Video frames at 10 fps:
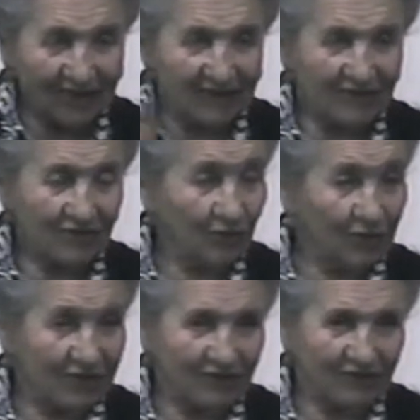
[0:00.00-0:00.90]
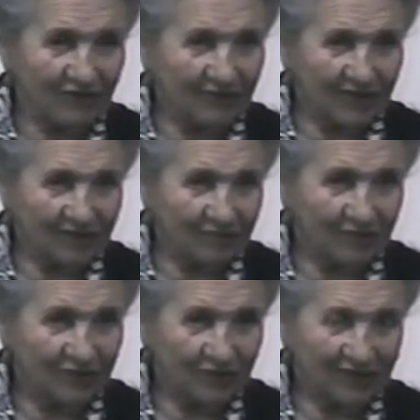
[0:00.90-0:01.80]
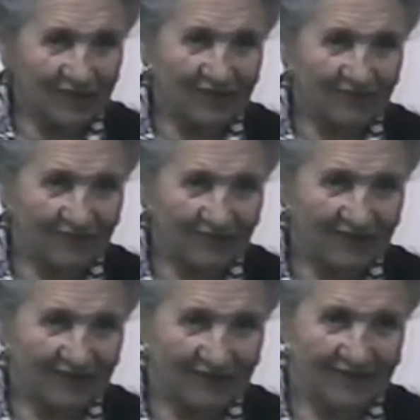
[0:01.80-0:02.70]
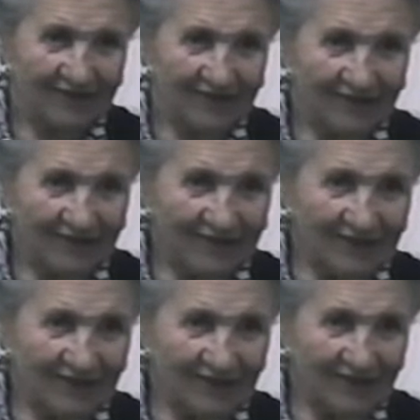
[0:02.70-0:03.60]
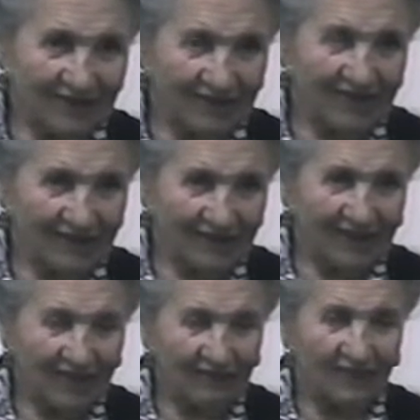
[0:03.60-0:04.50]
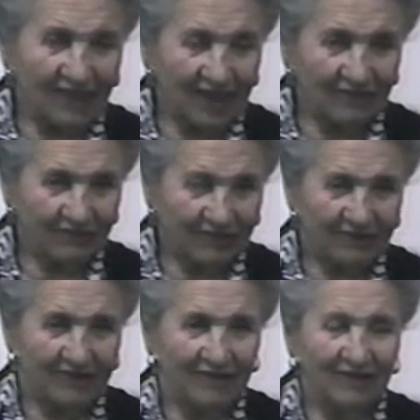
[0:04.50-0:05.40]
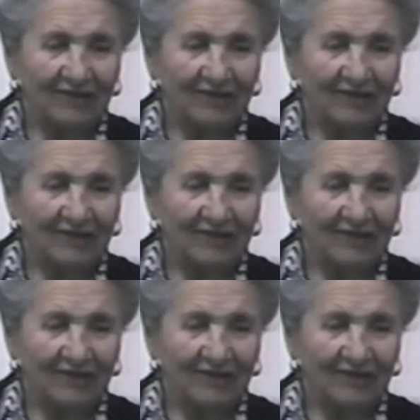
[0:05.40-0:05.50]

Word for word: that is why they don't let birds enter here unless they have a quarantine.